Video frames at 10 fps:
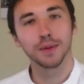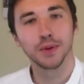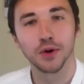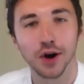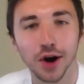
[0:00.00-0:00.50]

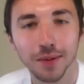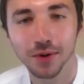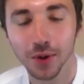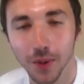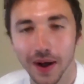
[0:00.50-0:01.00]
Hope
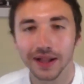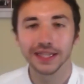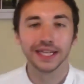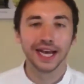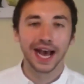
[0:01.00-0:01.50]
you're all
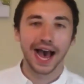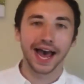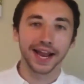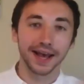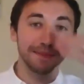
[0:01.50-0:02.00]
well.
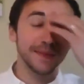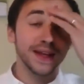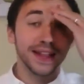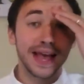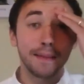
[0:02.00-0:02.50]
And
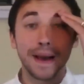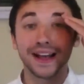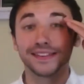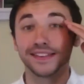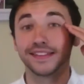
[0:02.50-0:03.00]
that
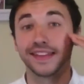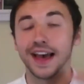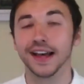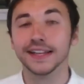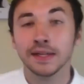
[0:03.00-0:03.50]
passage
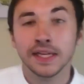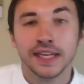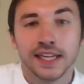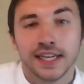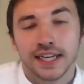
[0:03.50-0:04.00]
that
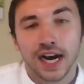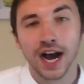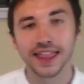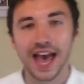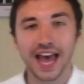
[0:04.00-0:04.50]

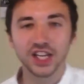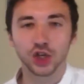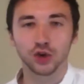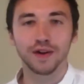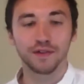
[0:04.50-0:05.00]
Ali
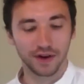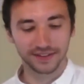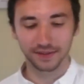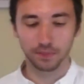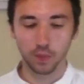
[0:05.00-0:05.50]
just read for
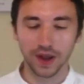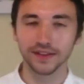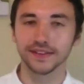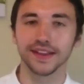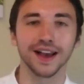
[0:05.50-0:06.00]
us
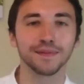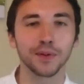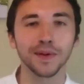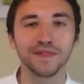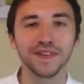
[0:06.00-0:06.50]
is I
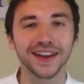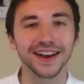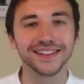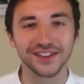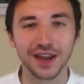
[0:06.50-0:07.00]
probably feel like
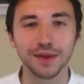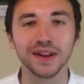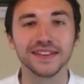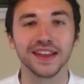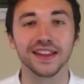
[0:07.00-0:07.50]
I
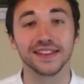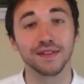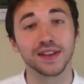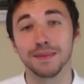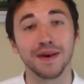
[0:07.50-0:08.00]
genuinely say this
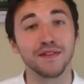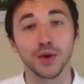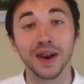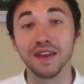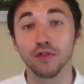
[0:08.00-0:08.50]
every time I ever
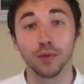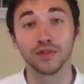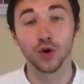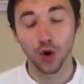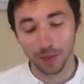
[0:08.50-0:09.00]
do any form
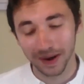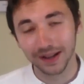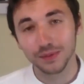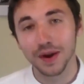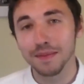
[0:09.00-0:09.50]
of talk, but it
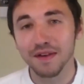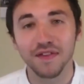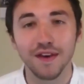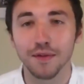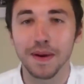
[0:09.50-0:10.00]
is one of my
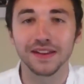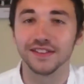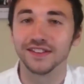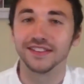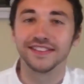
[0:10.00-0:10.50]
favorite
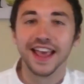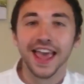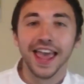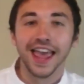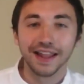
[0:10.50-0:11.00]
passages
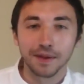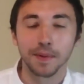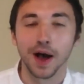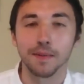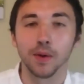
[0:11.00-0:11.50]
in the
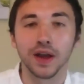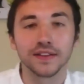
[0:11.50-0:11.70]
Bible.